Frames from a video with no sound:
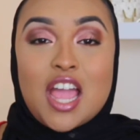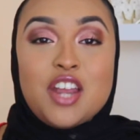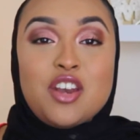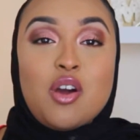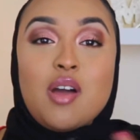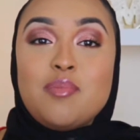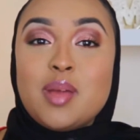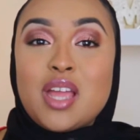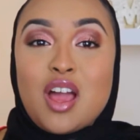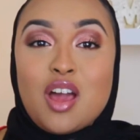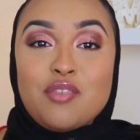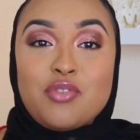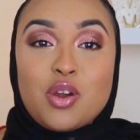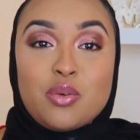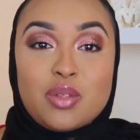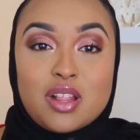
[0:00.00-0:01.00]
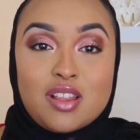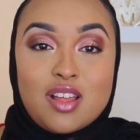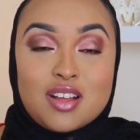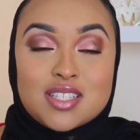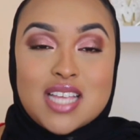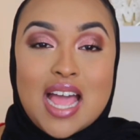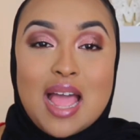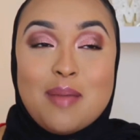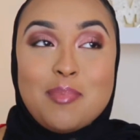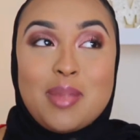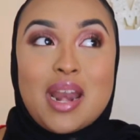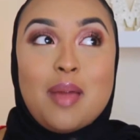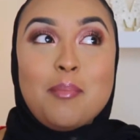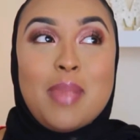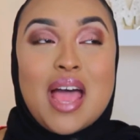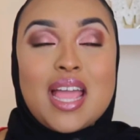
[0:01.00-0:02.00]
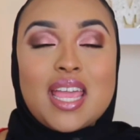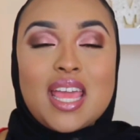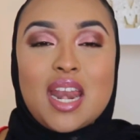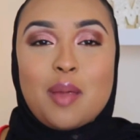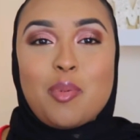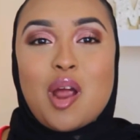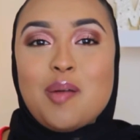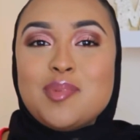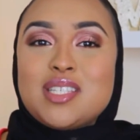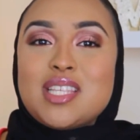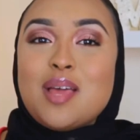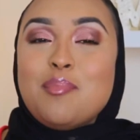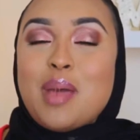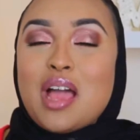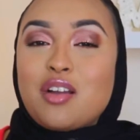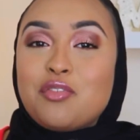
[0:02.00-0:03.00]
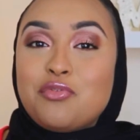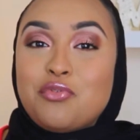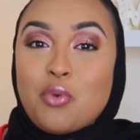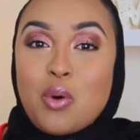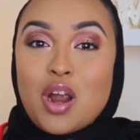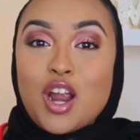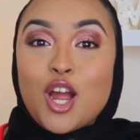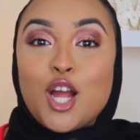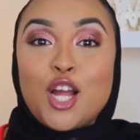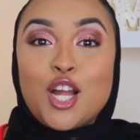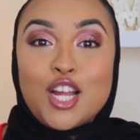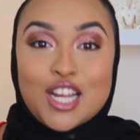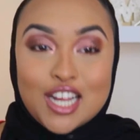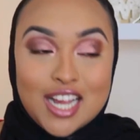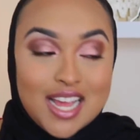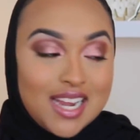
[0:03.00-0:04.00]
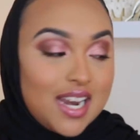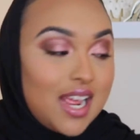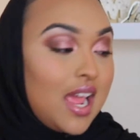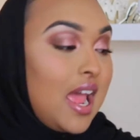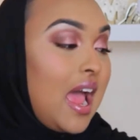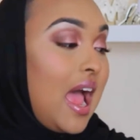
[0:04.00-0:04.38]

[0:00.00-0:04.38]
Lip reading: I know I've been gone for a really long time, but I'm back and I promise I'm back for good.